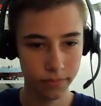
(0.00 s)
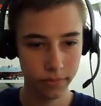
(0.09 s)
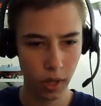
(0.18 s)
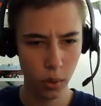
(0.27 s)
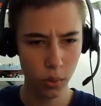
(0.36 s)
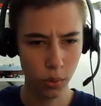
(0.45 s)

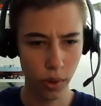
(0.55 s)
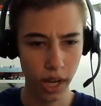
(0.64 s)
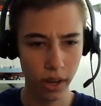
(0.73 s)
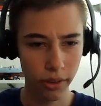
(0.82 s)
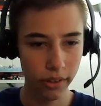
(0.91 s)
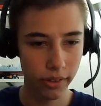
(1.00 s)
Oh,
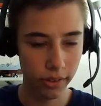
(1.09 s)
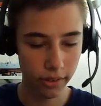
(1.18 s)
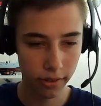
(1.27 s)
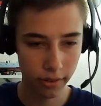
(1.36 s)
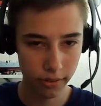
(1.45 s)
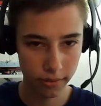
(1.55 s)
wow, this
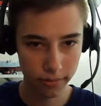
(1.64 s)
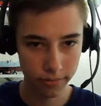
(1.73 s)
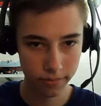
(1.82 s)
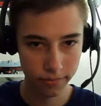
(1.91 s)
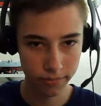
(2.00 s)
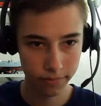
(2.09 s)
is
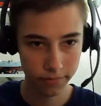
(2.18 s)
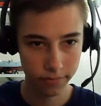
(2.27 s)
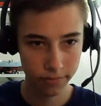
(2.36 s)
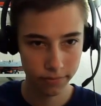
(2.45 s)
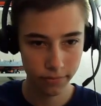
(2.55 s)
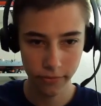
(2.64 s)

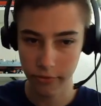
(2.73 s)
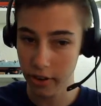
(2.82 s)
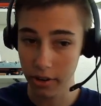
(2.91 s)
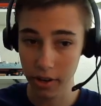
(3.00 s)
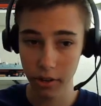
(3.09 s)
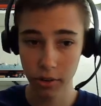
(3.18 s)

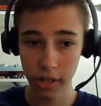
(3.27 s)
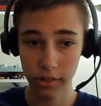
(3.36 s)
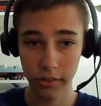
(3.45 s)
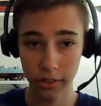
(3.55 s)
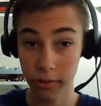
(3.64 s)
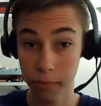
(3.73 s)
very
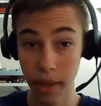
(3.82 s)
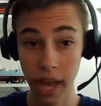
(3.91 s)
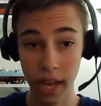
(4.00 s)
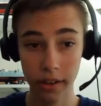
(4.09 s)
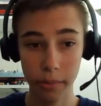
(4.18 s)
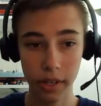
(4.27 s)
aggressive. It's
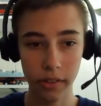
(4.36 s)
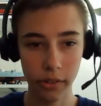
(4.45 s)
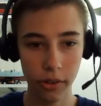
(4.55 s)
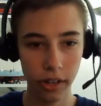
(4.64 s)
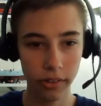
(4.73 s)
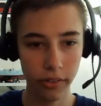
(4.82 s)
bad, but it's
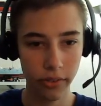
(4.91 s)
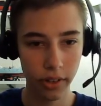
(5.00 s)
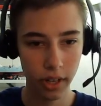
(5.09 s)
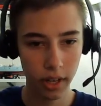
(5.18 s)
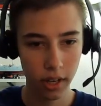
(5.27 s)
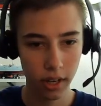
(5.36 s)
aggressive.
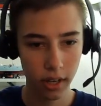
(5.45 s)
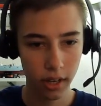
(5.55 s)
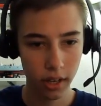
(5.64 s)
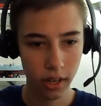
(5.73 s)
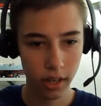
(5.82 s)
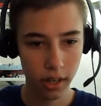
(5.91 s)

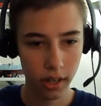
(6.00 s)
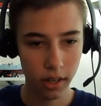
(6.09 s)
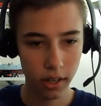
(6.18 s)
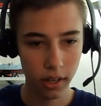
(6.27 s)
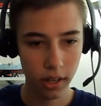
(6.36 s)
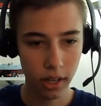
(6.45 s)

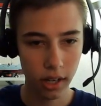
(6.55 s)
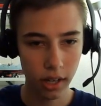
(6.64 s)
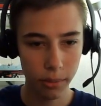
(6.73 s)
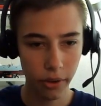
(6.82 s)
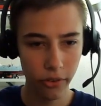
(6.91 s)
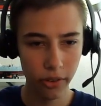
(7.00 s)

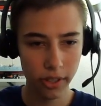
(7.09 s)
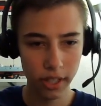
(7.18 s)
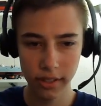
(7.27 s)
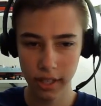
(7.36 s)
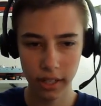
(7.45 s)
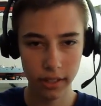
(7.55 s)
My first
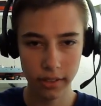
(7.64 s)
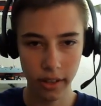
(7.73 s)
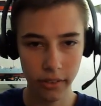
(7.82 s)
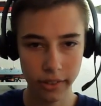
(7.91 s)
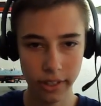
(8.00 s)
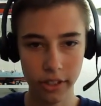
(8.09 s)
instinct is
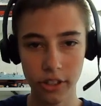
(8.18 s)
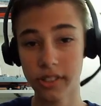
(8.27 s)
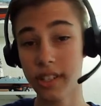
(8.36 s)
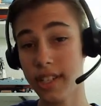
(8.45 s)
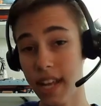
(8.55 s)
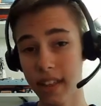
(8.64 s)
obviously just to
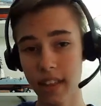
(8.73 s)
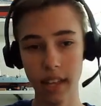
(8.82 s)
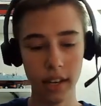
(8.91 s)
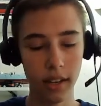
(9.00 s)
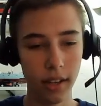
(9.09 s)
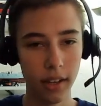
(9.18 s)
take that,
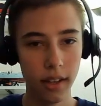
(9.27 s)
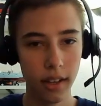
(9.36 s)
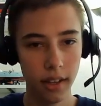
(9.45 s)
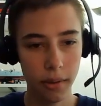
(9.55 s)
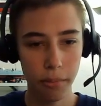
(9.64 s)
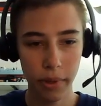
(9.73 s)

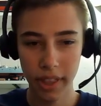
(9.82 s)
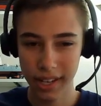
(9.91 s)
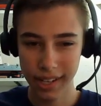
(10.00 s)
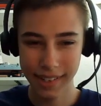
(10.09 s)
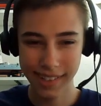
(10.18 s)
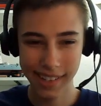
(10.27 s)
but then he
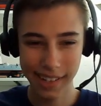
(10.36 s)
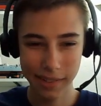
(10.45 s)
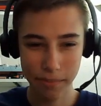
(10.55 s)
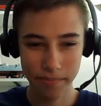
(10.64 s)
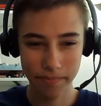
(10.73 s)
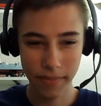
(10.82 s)
does get
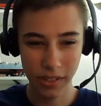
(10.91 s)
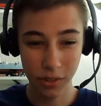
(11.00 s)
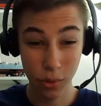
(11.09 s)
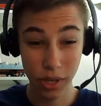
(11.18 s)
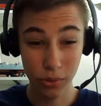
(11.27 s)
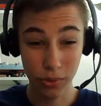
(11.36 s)
his
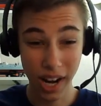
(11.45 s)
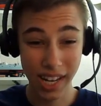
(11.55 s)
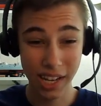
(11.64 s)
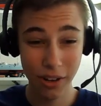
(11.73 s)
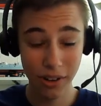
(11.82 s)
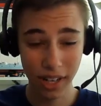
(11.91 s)
queen right
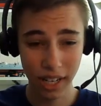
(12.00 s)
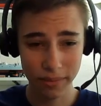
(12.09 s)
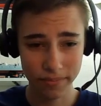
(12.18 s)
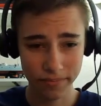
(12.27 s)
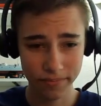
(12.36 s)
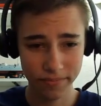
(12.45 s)
here, and
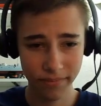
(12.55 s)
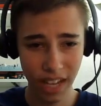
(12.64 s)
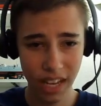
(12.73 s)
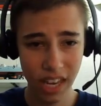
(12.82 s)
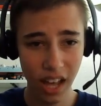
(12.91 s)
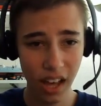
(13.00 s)
I'm
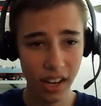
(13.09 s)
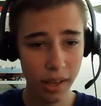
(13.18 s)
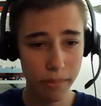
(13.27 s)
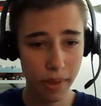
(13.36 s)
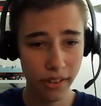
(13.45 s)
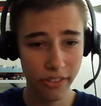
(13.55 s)
not a
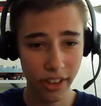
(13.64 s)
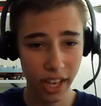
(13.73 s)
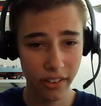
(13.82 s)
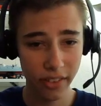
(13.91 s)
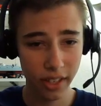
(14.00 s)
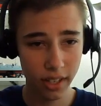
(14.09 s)
big fan
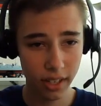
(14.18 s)
of it.